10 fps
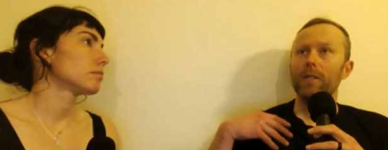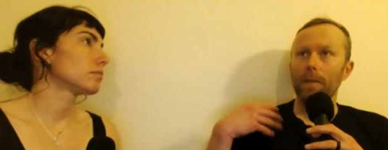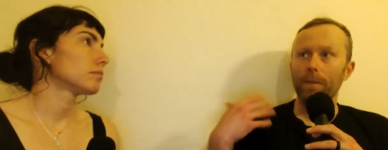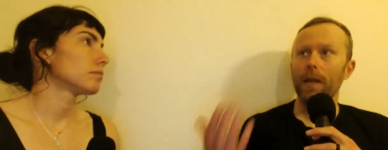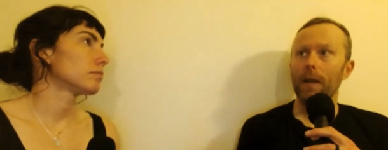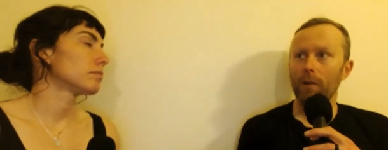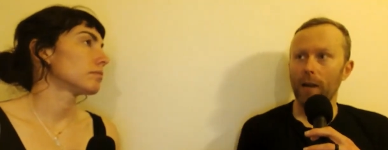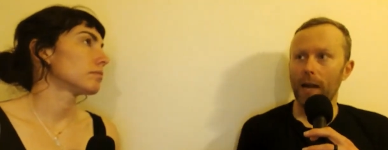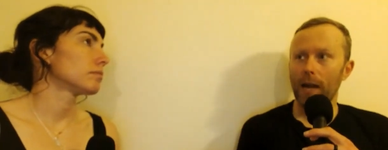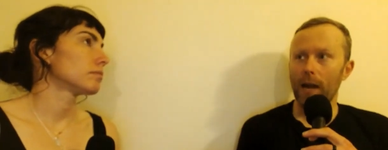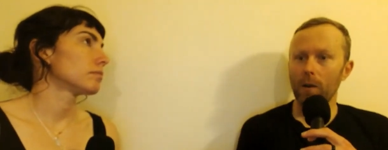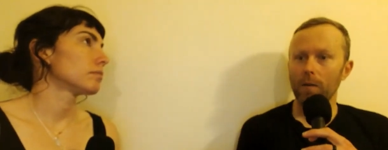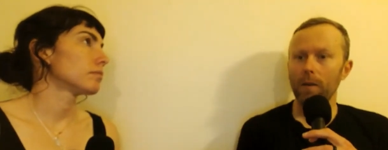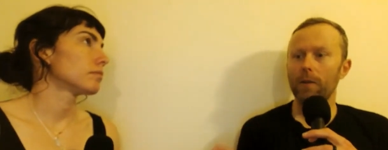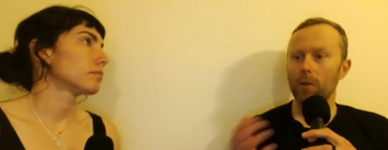Speaker 1: something every hour.
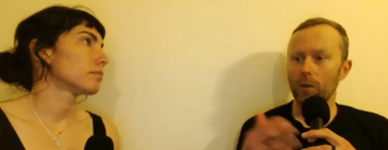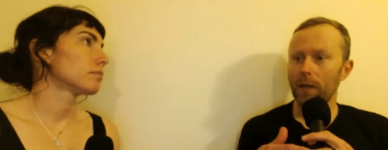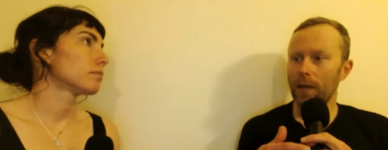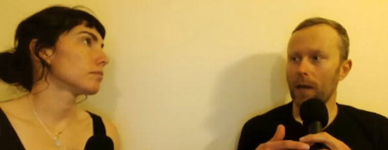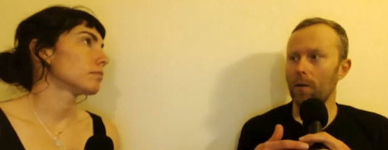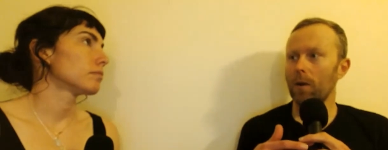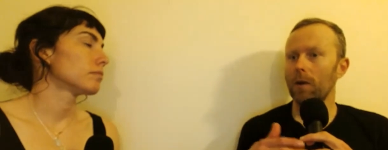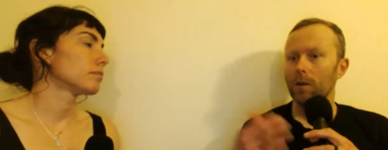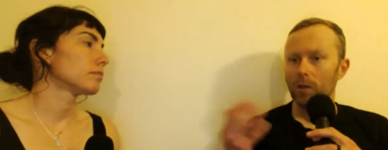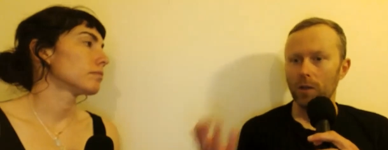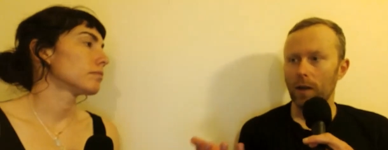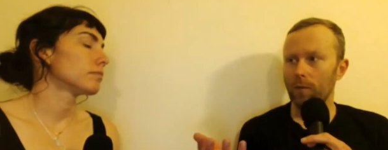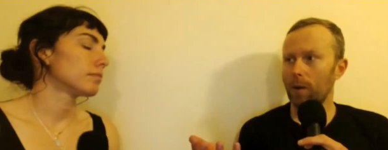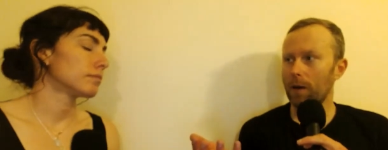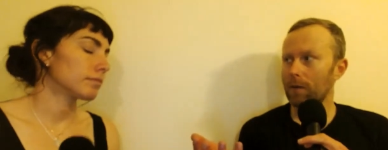If it's only an hour, just
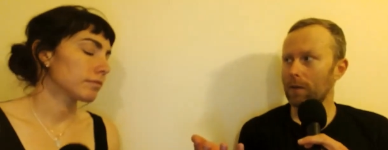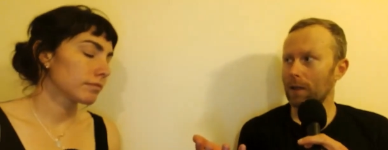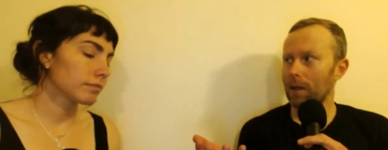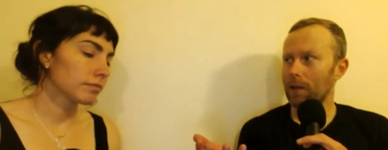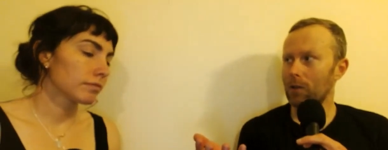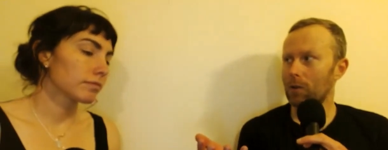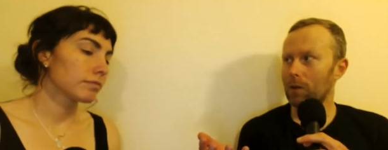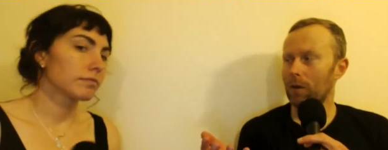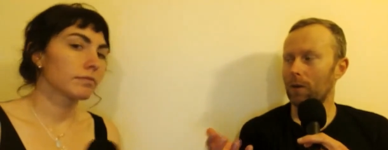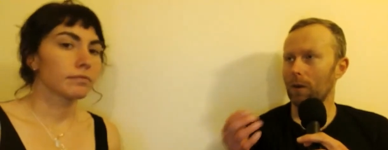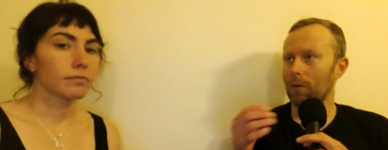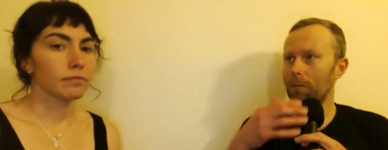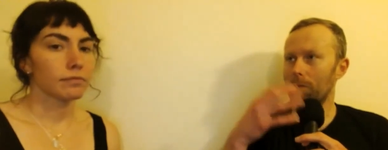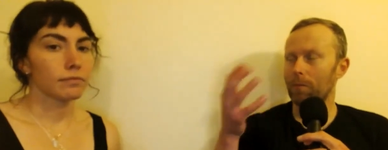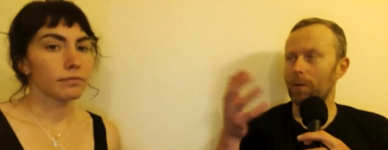have breakfast and lunch, you know, or
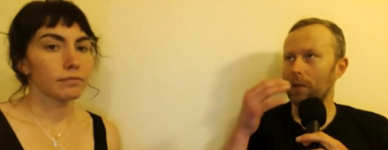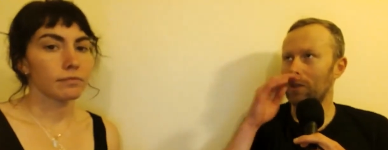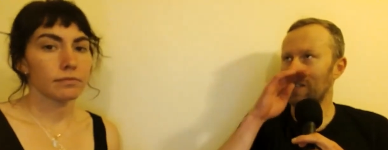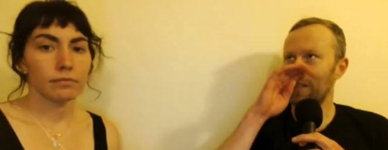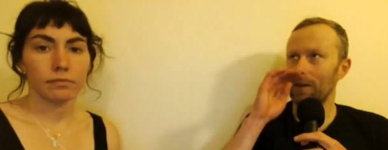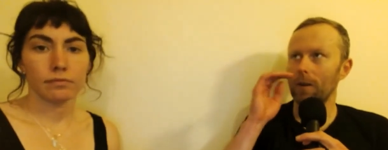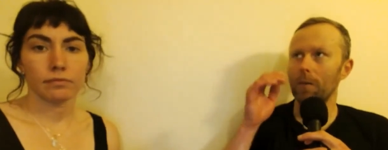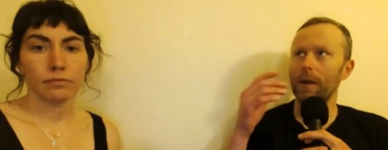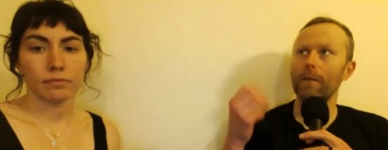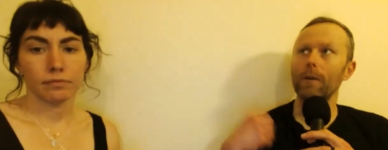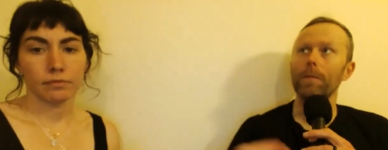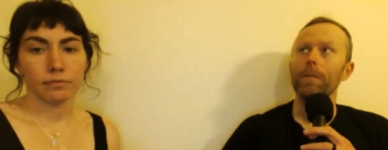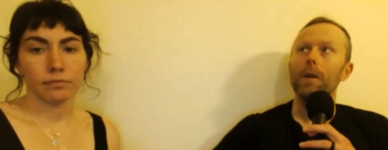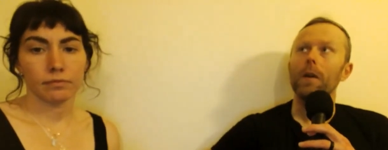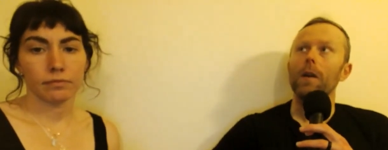lunch and dinner or whatever,
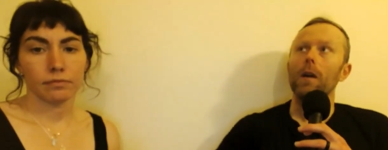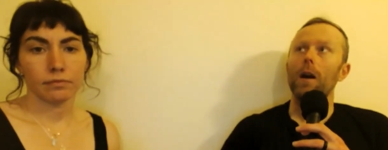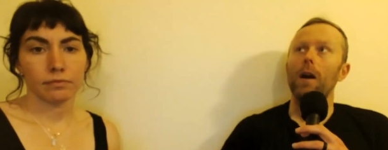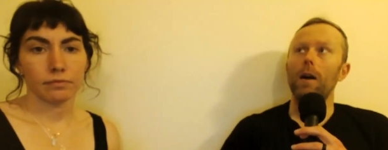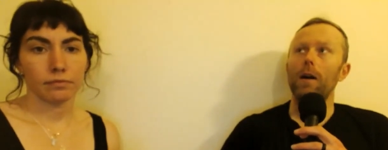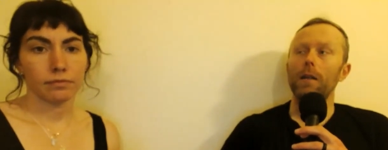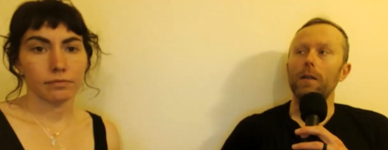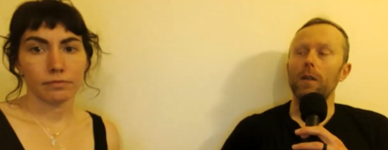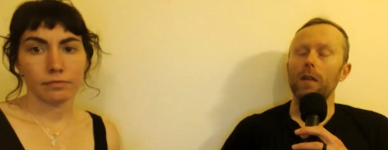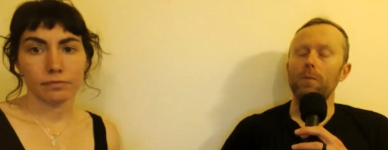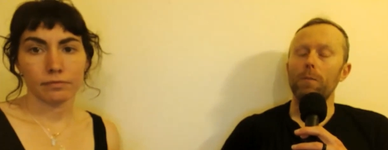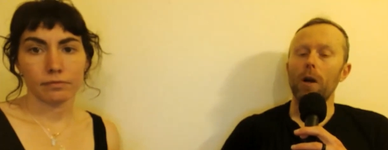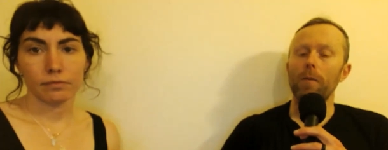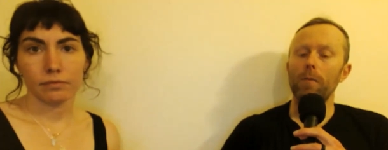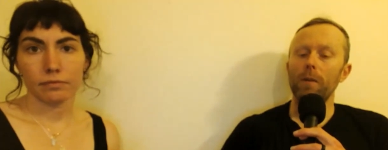uh, is is
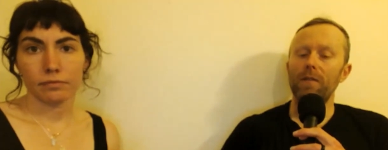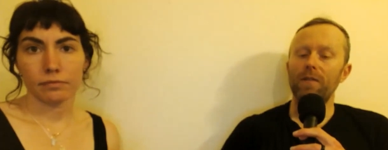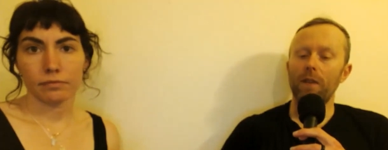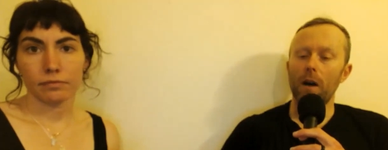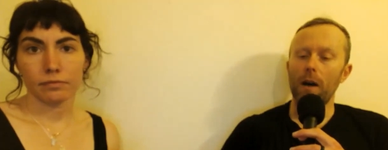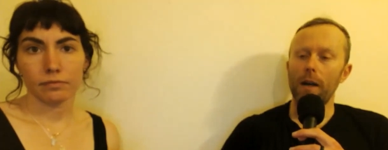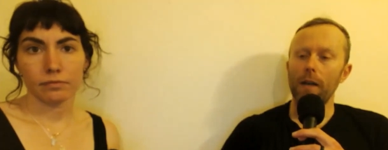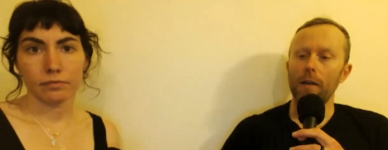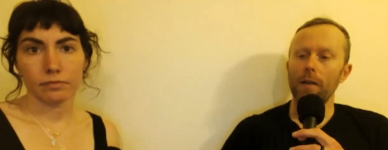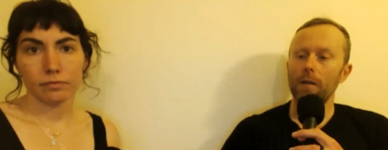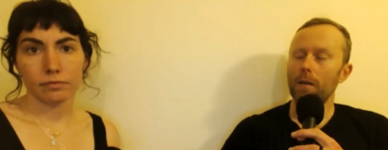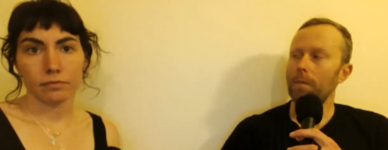probably fine.